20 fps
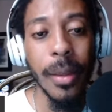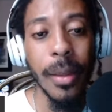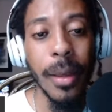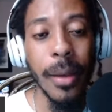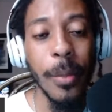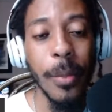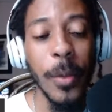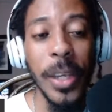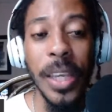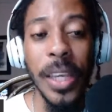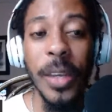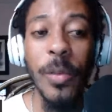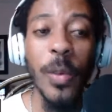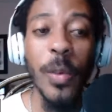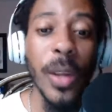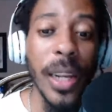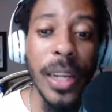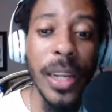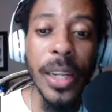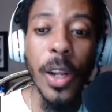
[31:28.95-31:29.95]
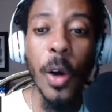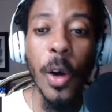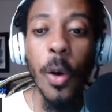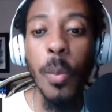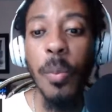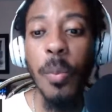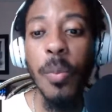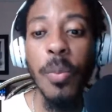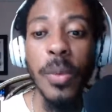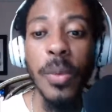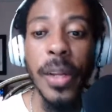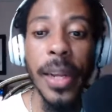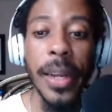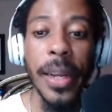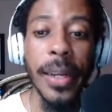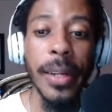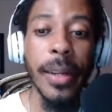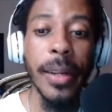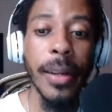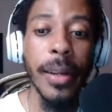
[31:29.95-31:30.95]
We really don't take.